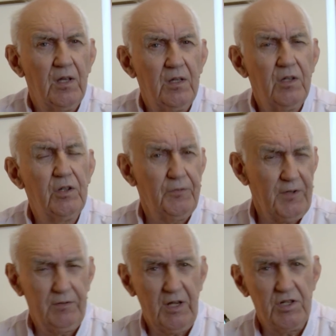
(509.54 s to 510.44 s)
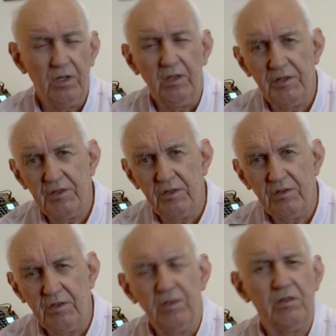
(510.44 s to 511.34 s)
you've got a foundation
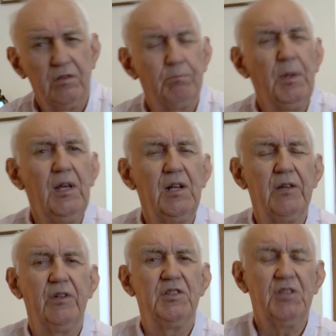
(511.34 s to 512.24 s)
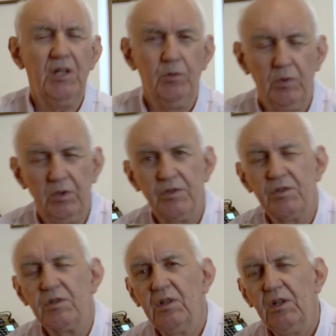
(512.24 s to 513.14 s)
license and your power level is 10
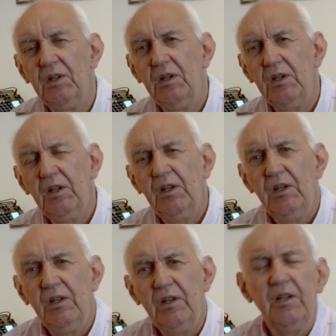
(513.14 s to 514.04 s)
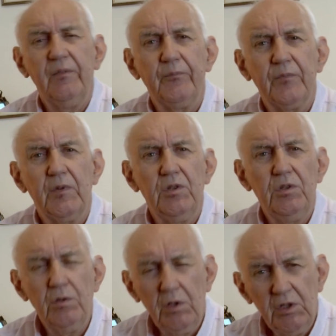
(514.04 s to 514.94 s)
watts. Now,
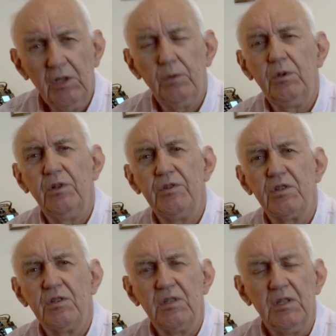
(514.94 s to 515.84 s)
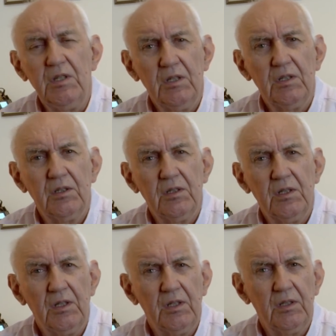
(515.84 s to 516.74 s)
you can go onto the
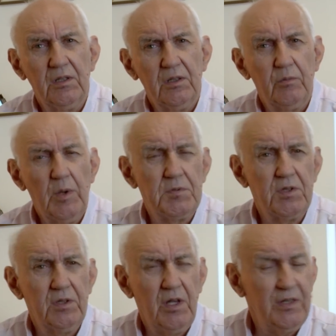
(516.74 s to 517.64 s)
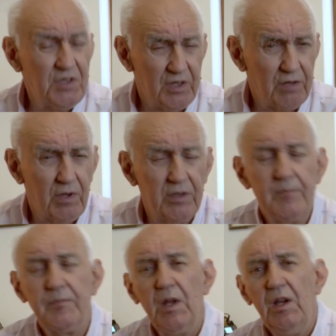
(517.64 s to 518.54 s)
uh, website, internet
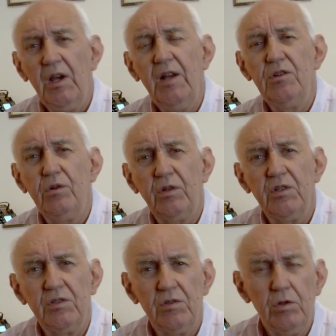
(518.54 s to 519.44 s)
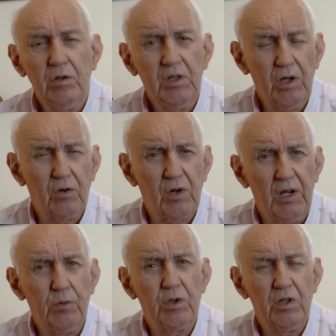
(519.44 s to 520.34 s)
rather, and you can you can
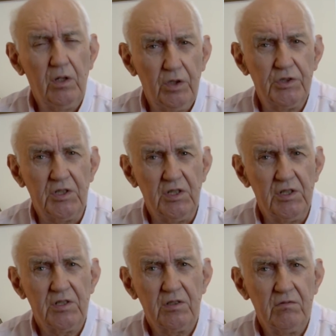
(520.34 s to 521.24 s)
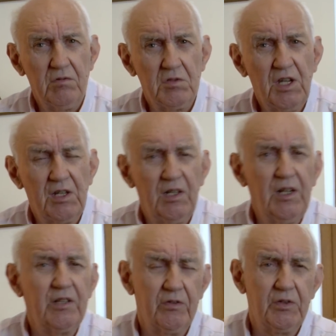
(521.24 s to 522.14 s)
calculate what your loss is. You take a
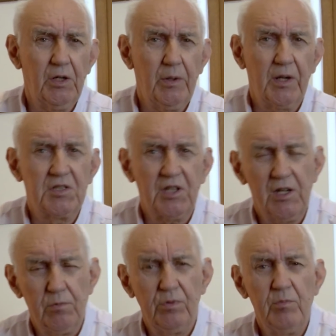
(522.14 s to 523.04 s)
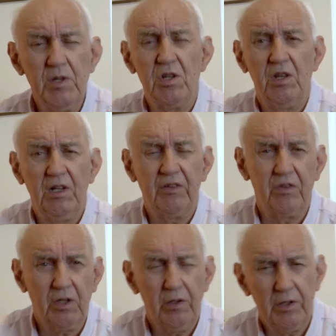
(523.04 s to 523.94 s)
length of coax cable, you measure the length
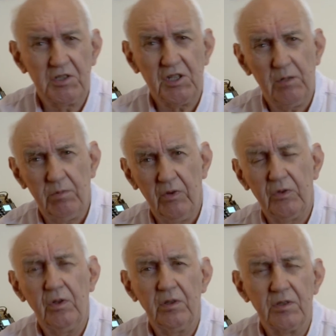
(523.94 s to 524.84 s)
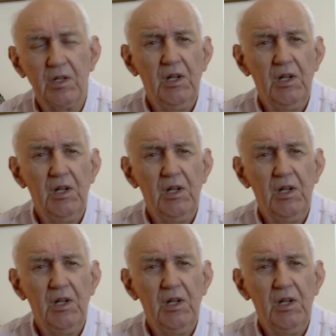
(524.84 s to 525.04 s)
of coax cable you've got,